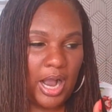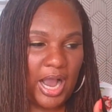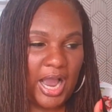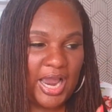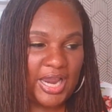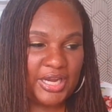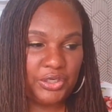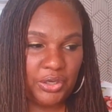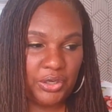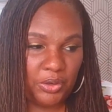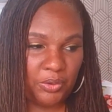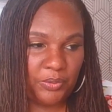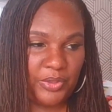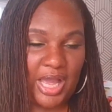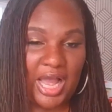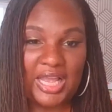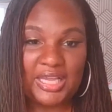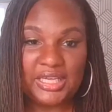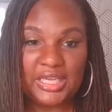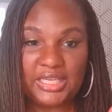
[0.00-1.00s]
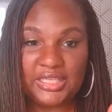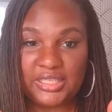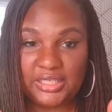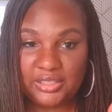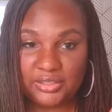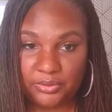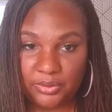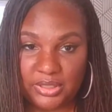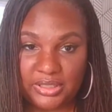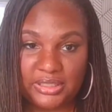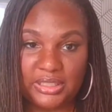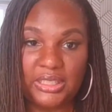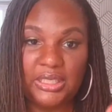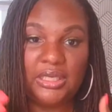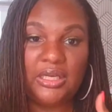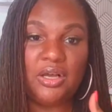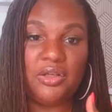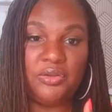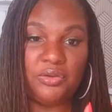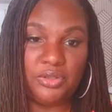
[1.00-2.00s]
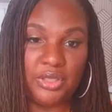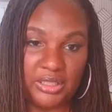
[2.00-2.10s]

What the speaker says: I know that it's exhausting, and other